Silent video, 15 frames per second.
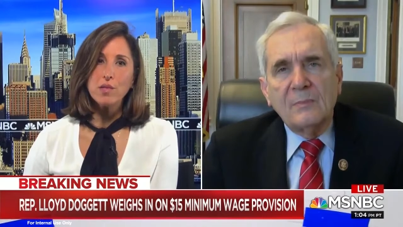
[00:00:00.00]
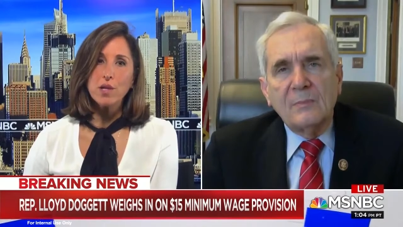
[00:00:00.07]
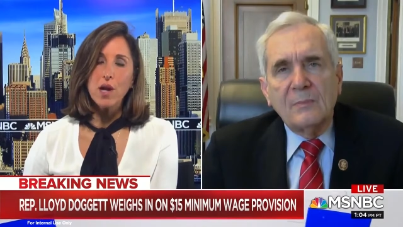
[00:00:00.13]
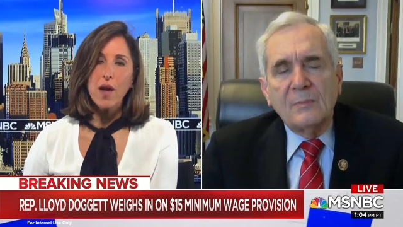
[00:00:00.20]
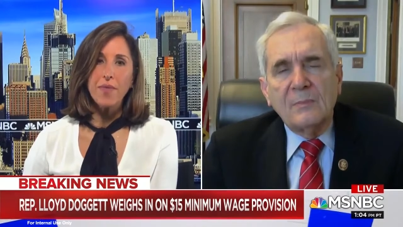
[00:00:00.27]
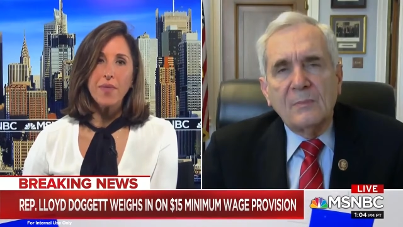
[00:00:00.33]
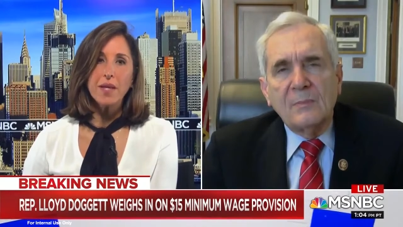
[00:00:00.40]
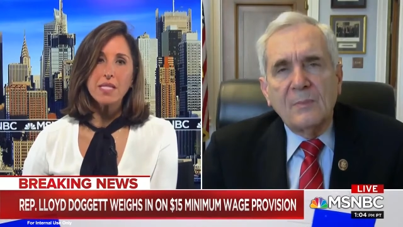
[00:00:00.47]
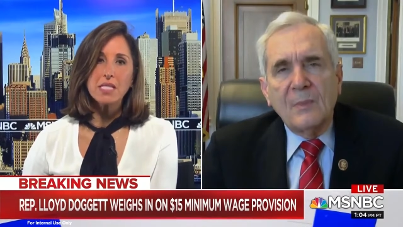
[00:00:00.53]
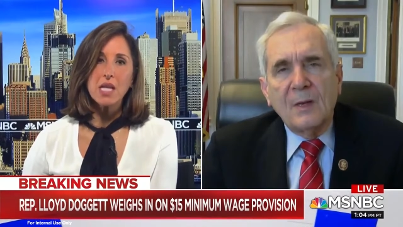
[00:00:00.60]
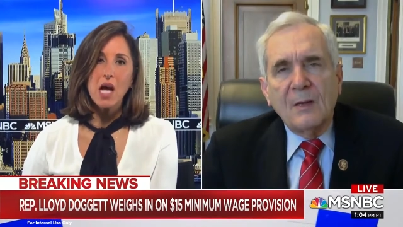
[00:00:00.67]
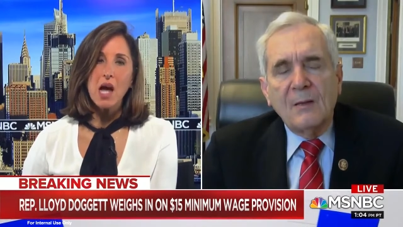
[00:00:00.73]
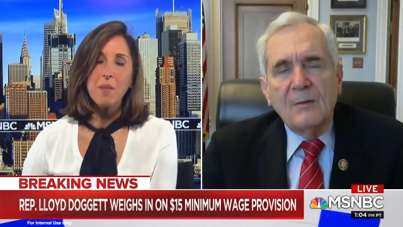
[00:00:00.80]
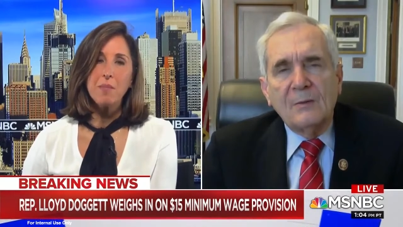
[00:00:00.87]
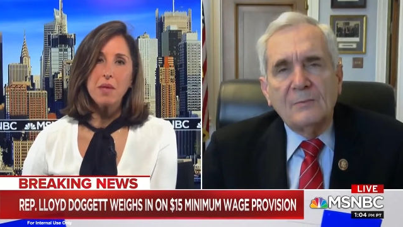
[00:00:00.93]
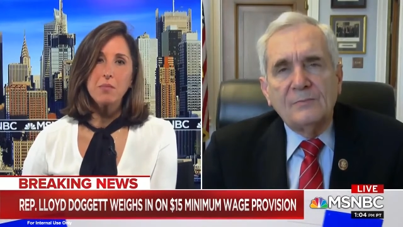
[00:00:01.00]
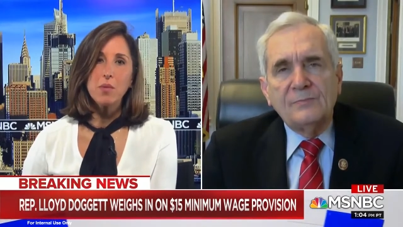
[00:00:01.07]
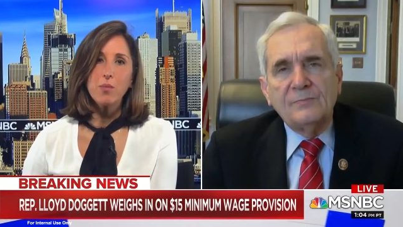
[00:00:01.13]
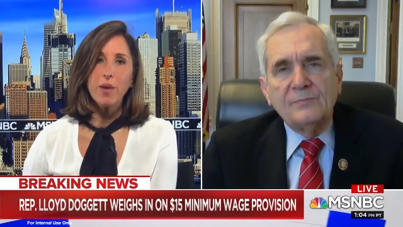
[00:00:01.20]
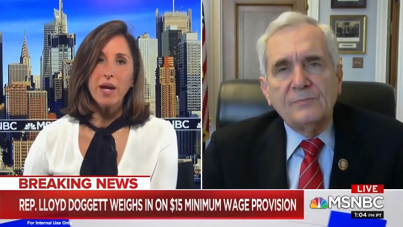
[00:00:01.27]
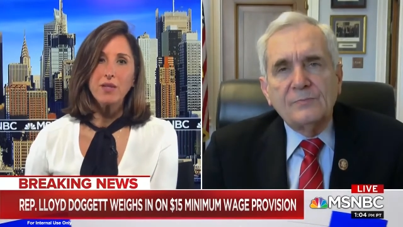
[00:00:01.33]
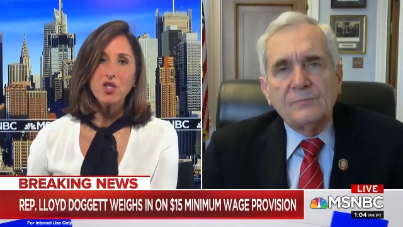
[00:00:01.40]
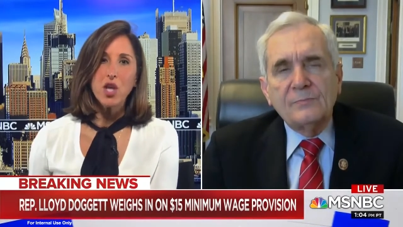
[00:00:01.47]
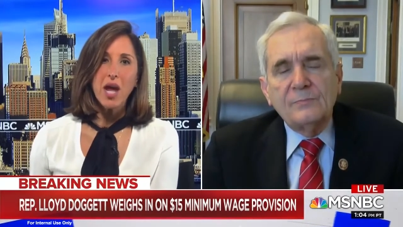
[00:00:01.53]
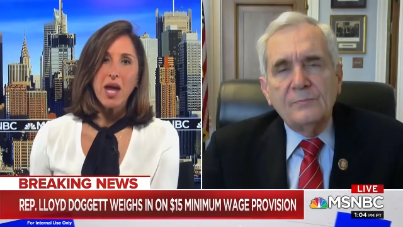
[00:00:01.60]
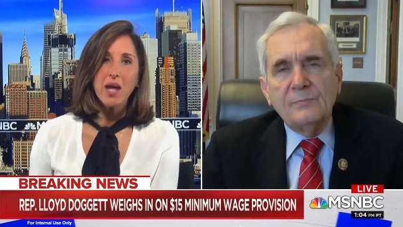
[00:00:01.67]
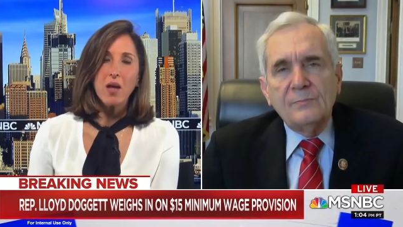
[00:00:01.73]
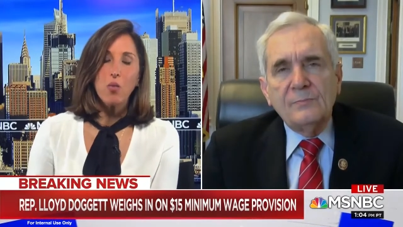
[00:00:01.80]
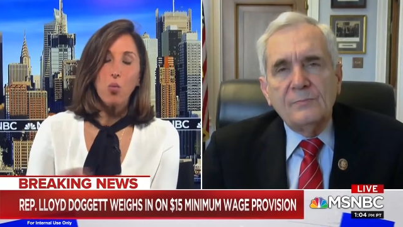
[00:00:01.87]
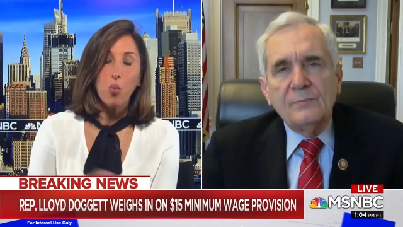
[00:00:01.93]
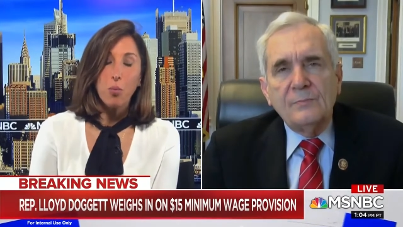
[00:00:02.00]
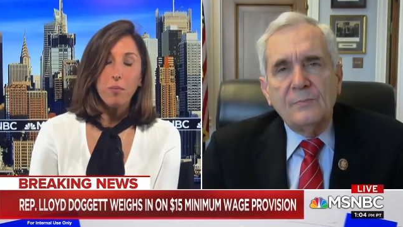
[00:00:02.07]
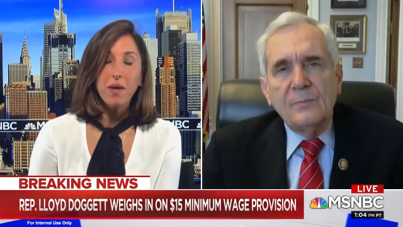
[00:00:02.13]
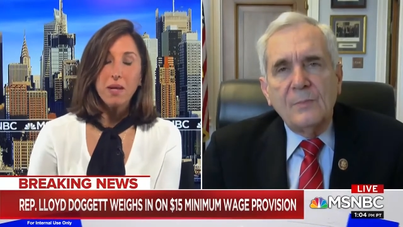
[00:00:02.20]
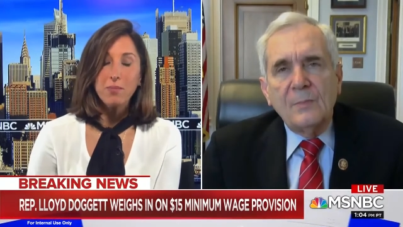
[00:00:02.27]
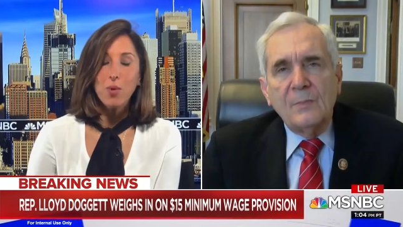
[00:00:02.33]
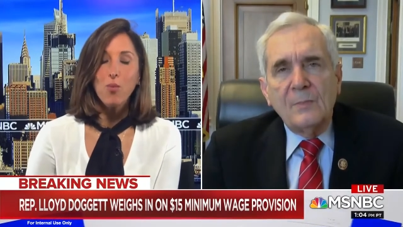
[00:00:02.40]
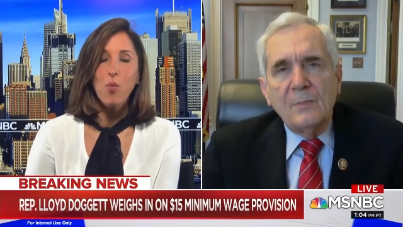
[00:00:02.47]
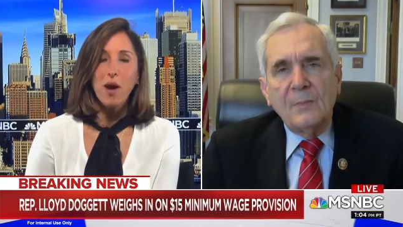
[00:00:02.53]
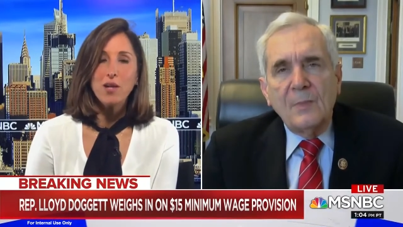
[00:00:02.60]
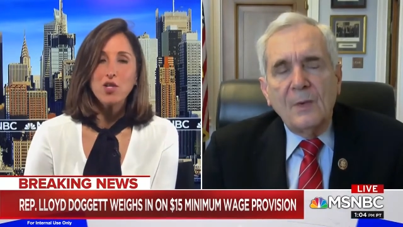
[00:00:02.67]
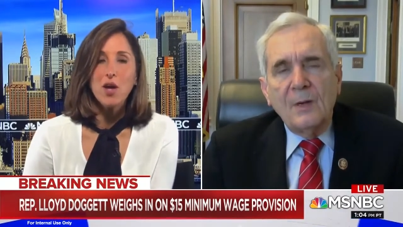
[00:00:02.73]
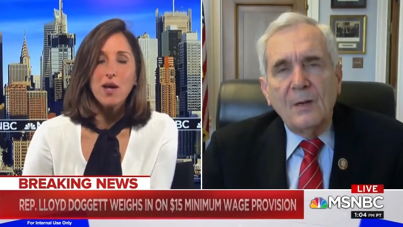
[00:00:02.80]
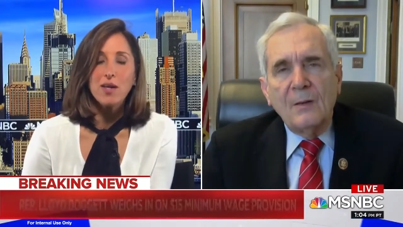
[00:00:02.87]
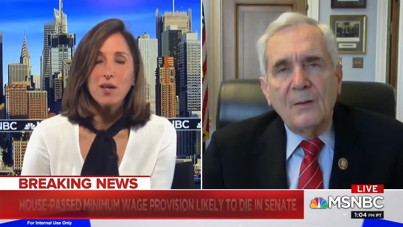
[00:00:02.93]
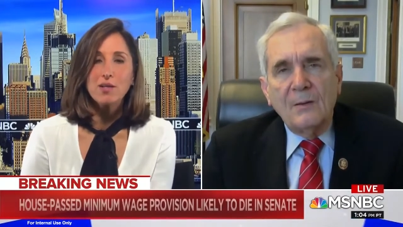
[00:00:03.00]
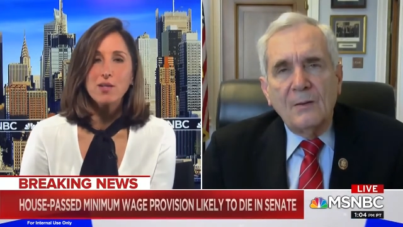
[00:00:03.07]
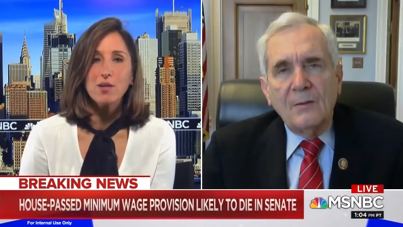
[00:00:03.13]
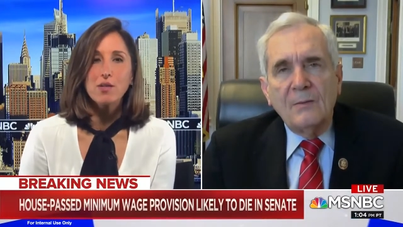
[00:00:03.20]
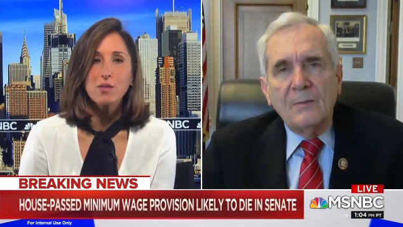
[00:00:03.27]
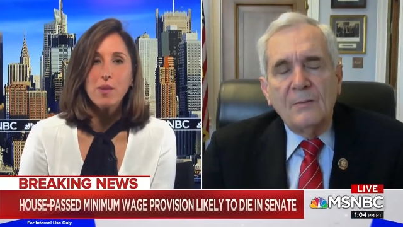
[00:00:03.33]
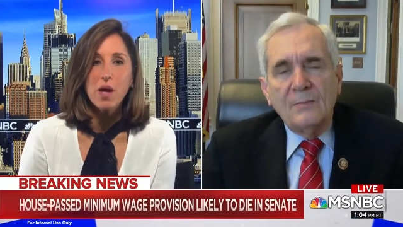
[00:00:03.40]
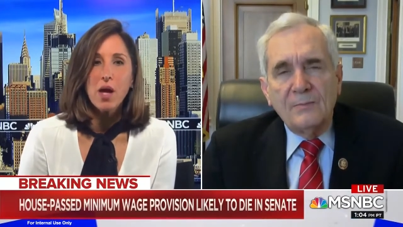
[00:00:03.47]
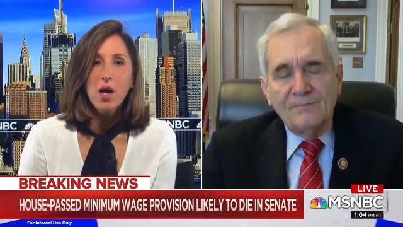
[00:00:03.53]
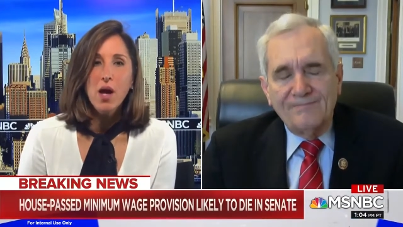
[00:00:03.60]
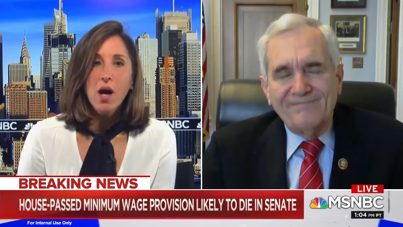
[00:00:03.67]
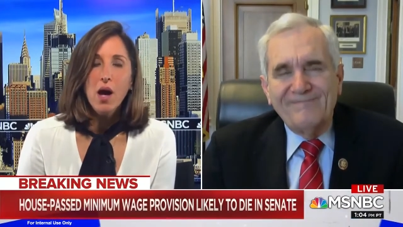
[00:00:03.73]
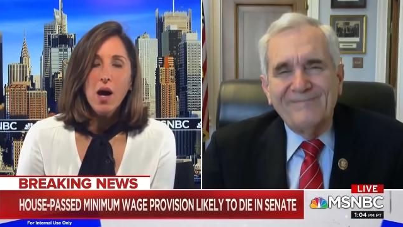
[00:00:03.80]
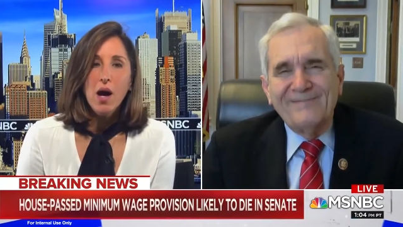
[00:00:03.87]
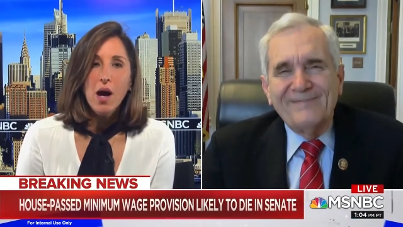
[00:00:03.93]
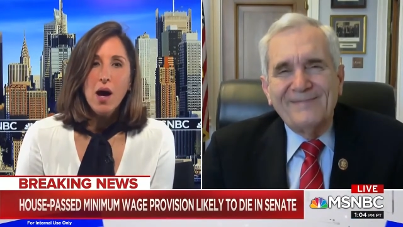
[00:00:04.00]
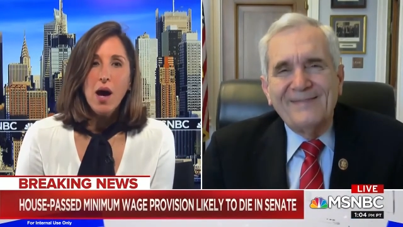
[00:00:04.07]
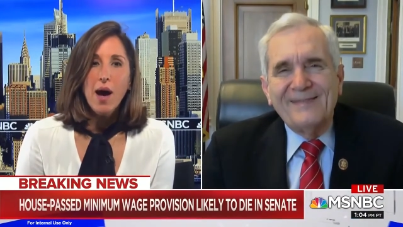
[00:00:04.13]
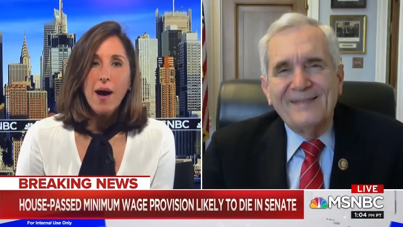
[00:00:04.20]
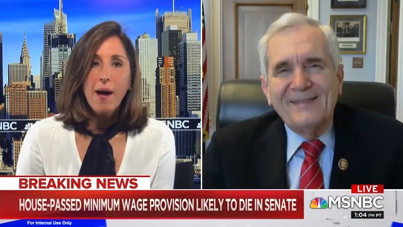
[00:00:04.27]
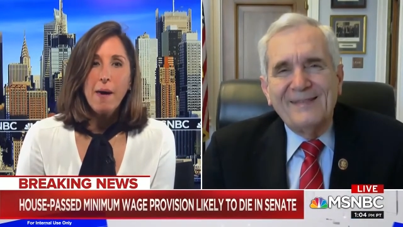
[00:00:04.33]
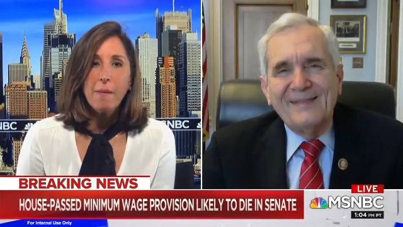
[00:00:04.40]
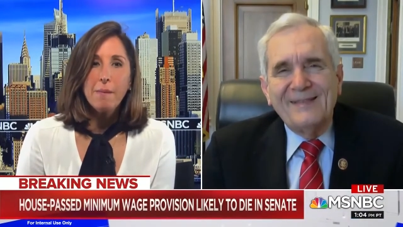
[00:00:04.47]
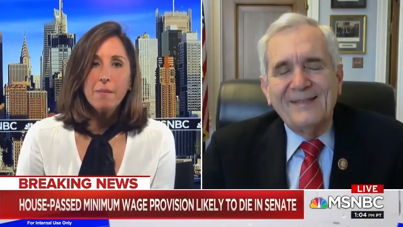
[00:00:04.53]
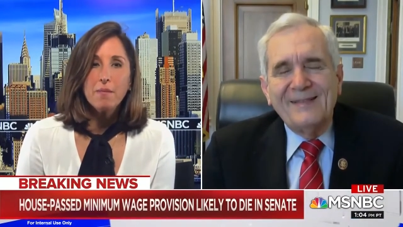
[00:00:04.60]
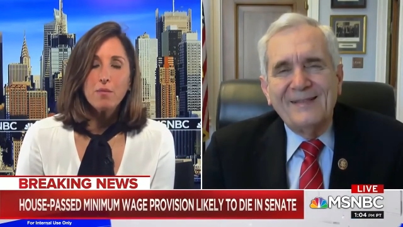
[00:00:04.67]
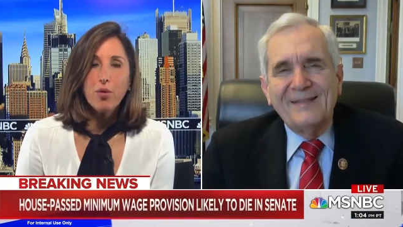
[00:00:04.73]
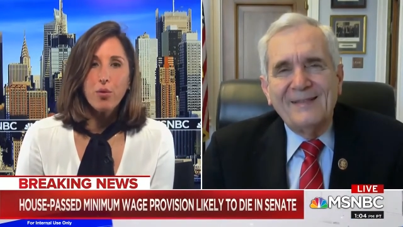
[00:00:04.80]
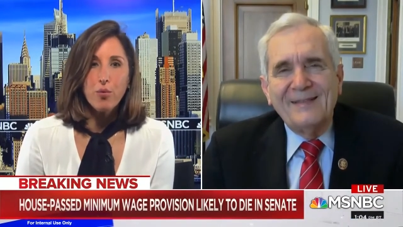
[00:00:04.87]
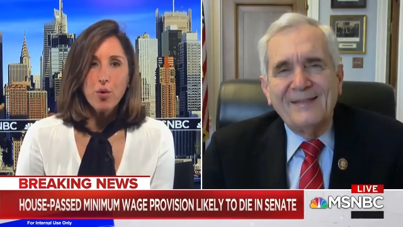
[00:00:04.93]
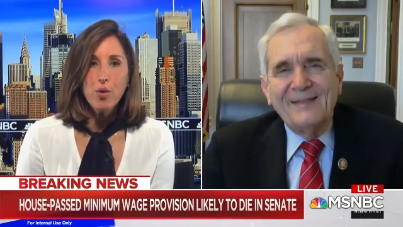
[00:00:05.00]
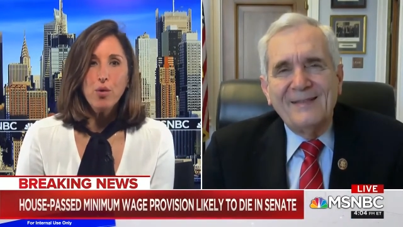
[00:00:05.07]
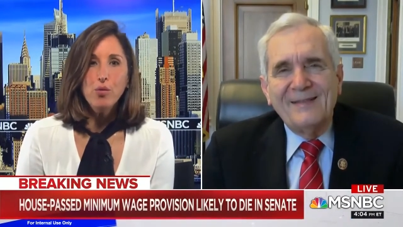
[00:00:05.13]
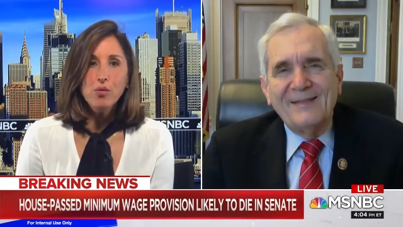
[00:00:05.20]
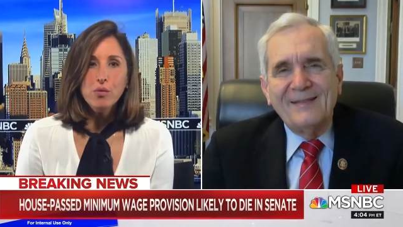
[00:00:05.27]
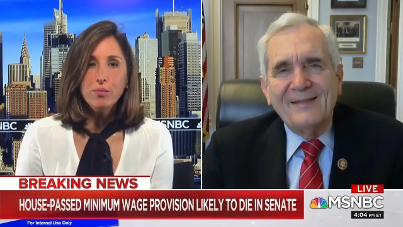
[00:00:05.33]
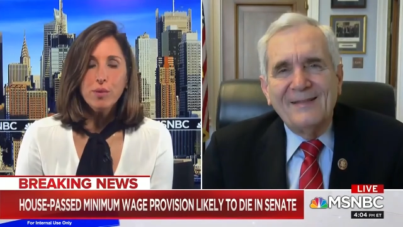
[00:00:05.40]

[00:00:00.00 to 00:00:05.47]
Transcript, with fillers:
Speaker 1: to get this uh, minimum wage hike, minimum wage hike, excuse me, um, through?